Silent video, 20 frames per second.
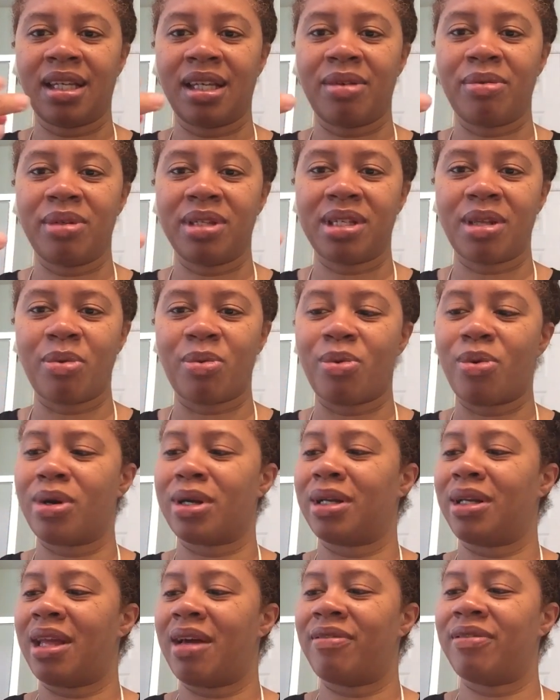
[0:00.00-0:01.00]
It was some
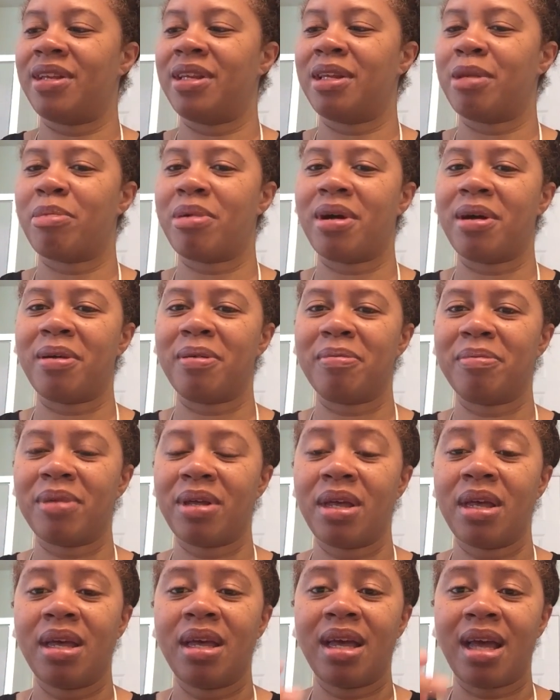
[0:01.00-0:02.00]
water left in the pump.
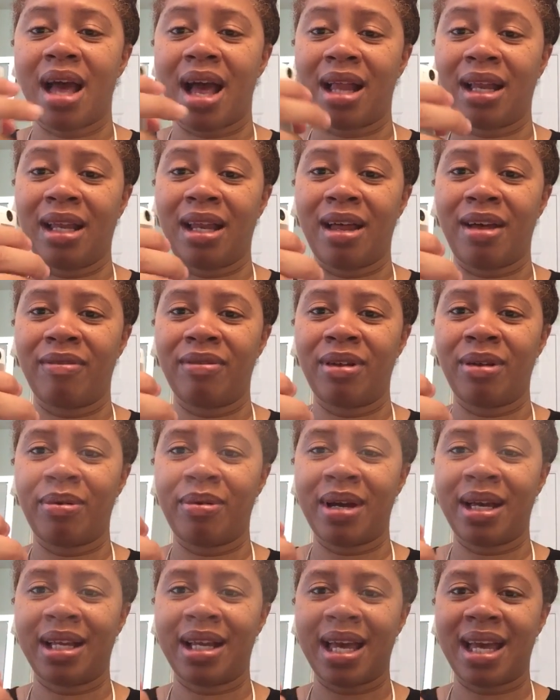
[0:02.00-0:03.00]
I love the
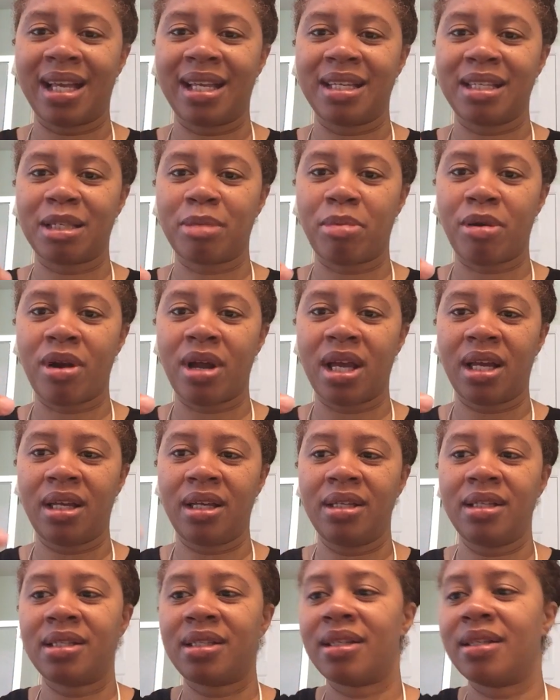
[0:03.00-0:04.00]
way that it
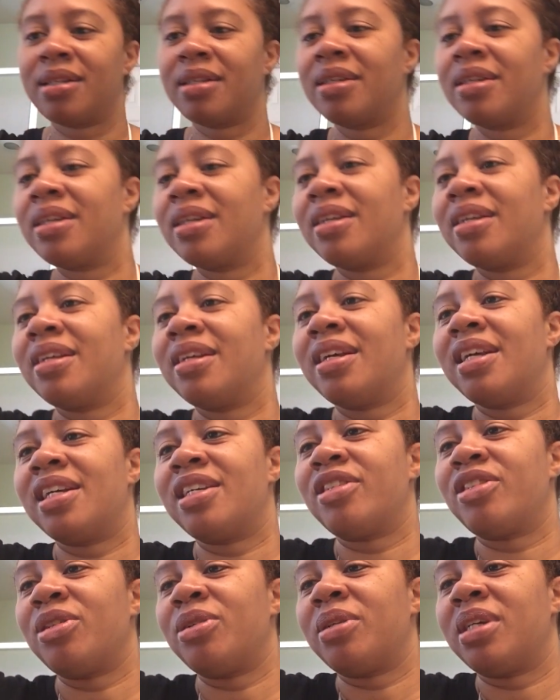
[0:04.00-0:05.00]
sprays,
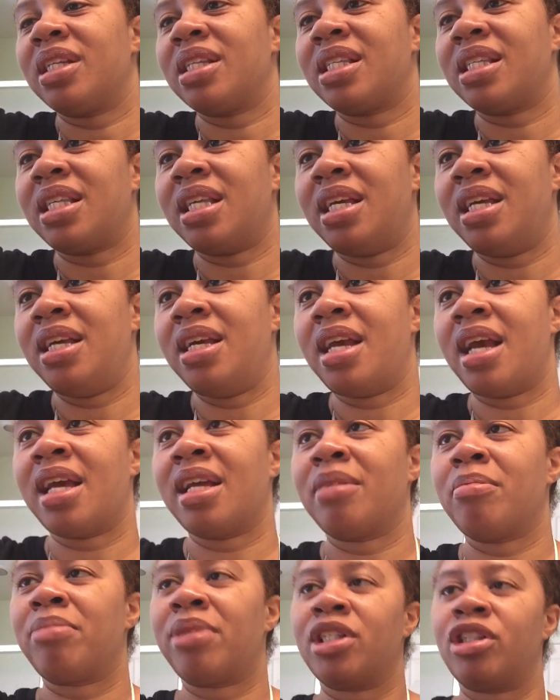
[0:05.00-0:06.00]
as you can see,
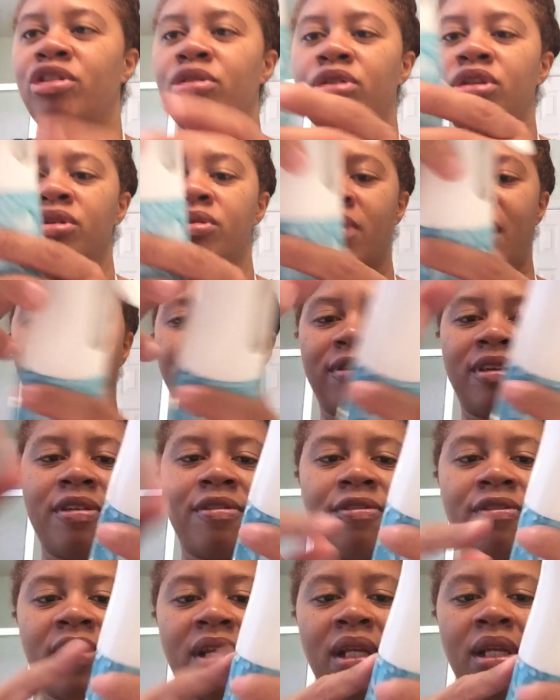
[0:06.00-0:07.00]
and but you do have to
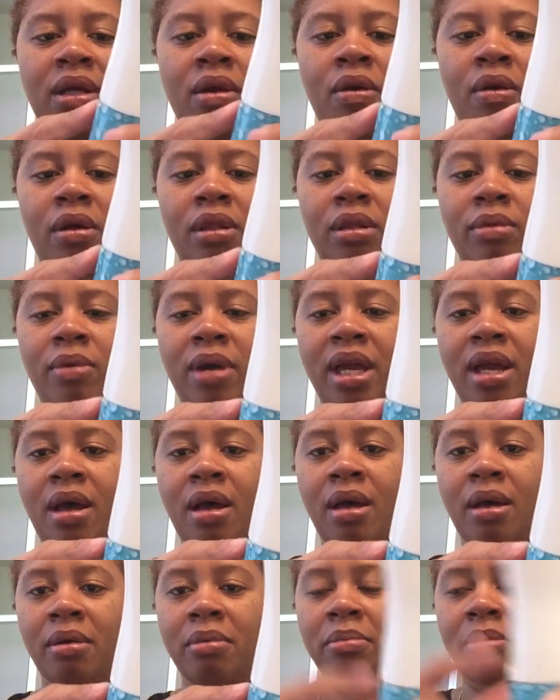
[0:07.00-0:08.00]
fill it all the way
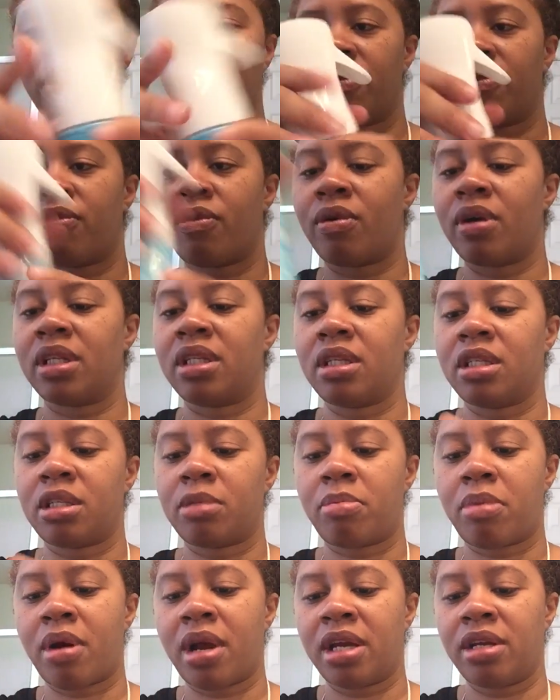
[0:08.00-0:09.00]
up for it to
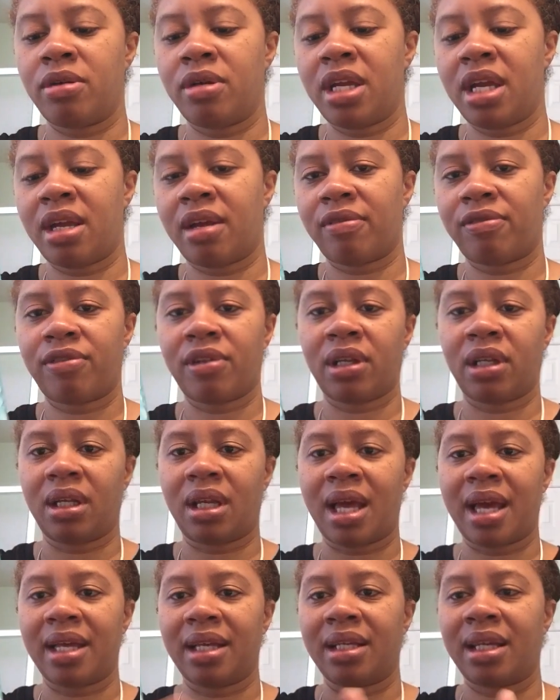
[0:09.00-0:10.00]
spray. You can't fill it
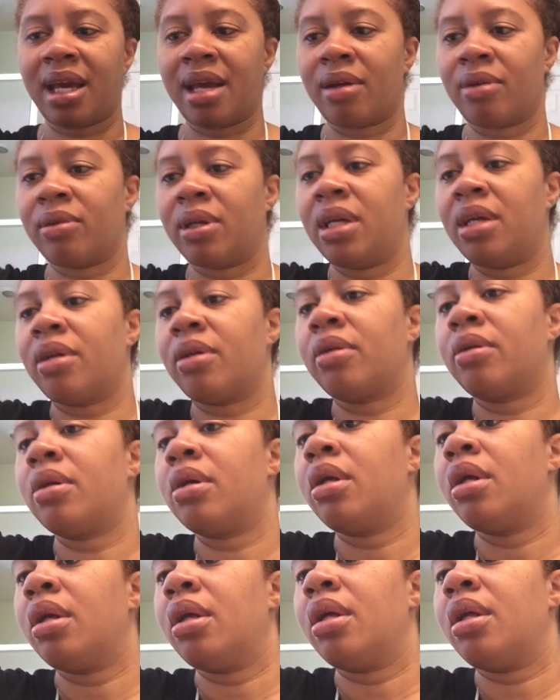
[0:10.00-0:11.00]
like down here
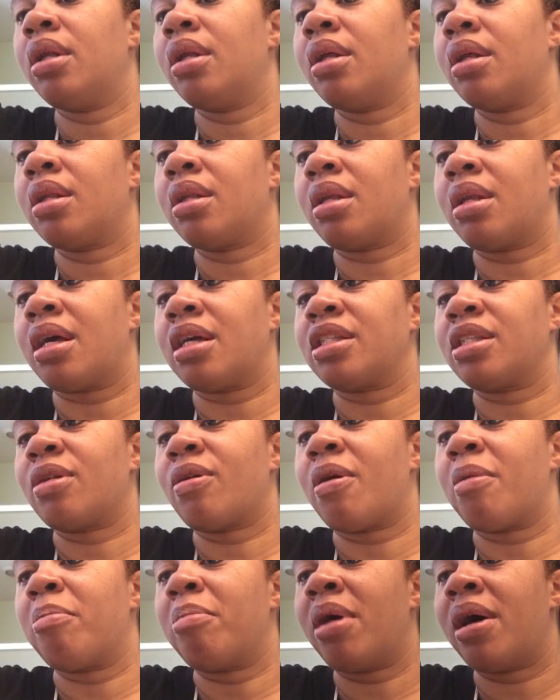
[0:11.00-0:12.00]
that I
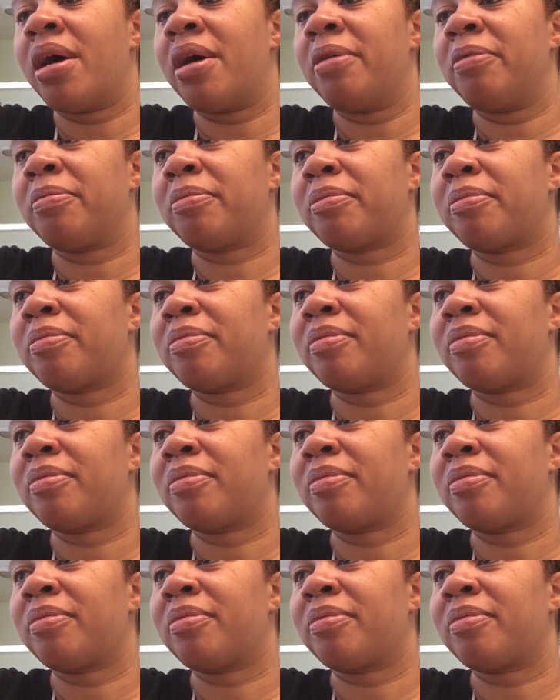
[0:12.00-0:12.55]
saw, but